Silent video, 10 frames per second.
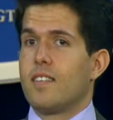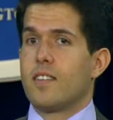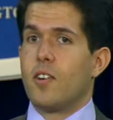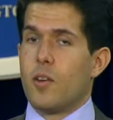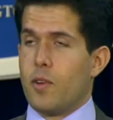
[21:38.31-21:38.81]

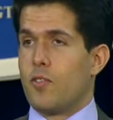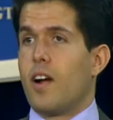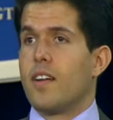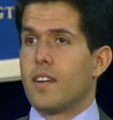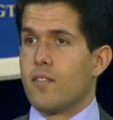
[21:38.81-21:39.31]
going to be
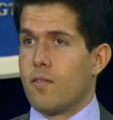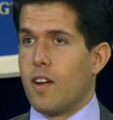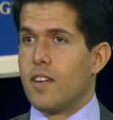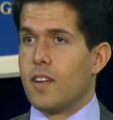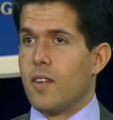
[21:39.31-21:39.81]
trying to
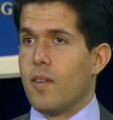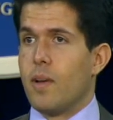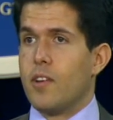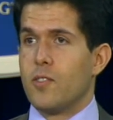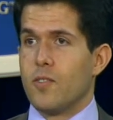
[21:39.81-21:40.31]
confront a
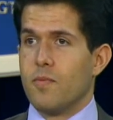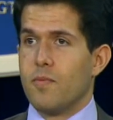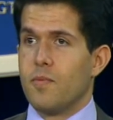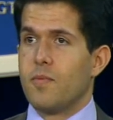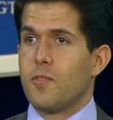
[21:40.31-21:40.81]
major
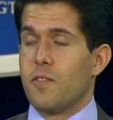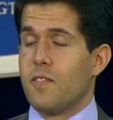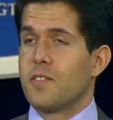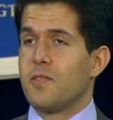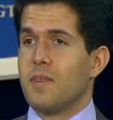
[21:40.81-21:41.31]
sort of
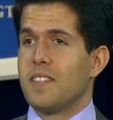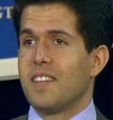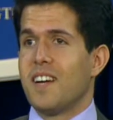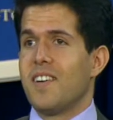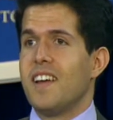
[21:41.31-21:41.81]
fiscal
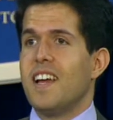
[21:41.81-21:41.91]
meltdown.